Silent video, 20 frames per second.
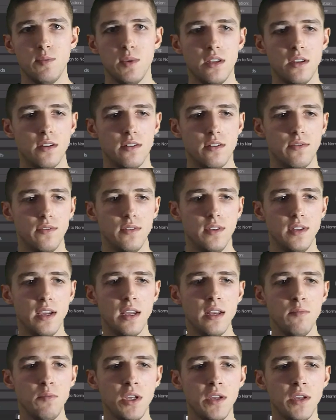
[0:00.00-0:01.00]
of the
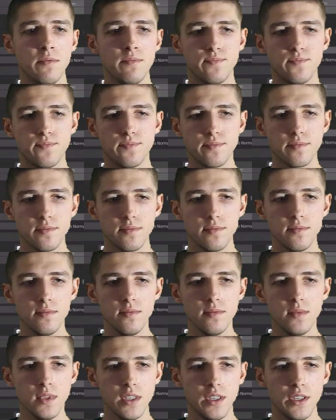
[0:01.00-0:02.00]
enemy
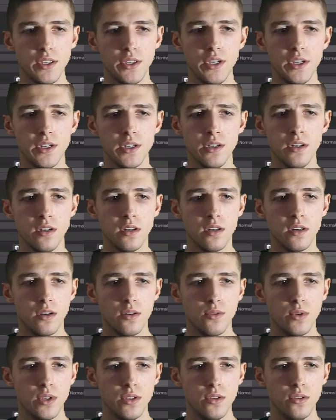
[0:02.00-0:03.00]
here
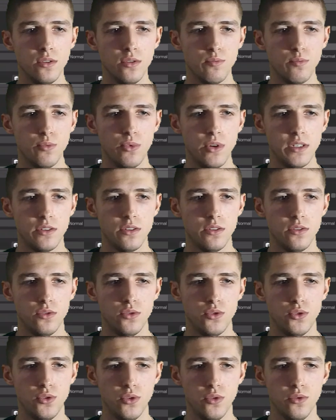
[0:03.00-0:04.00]
when you press
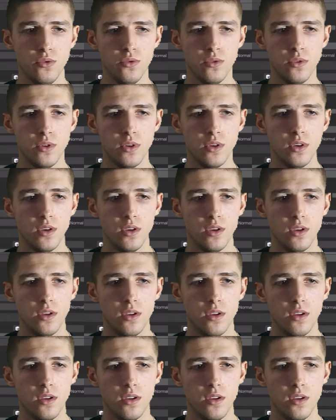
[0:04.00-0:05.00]
true
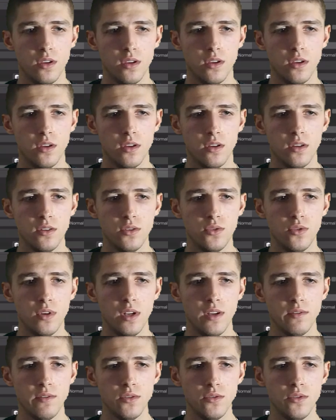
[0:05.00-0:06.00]

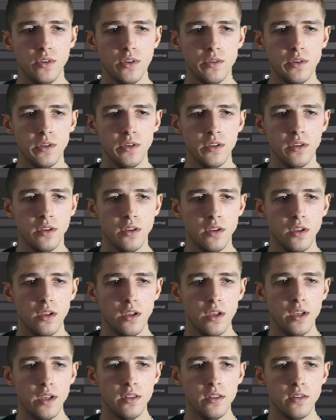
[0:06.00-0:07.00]
level triggering,
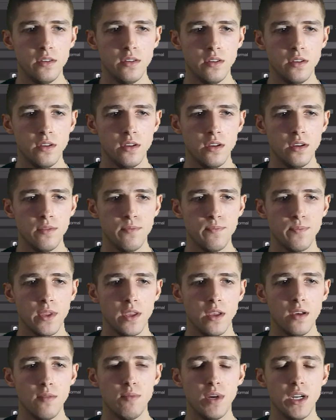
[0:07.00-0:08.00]
and
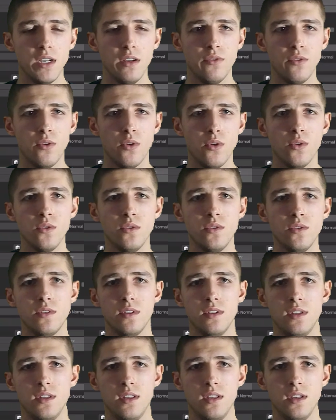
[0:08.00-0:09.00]
by default
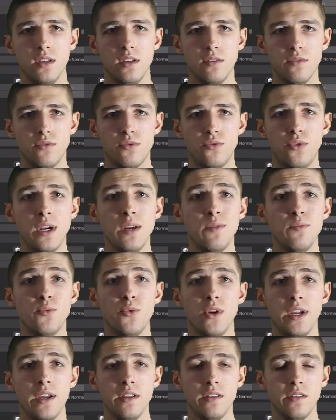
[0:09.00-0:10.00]
the frame
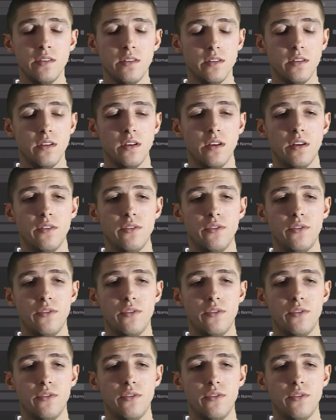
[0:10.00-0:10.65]
rate of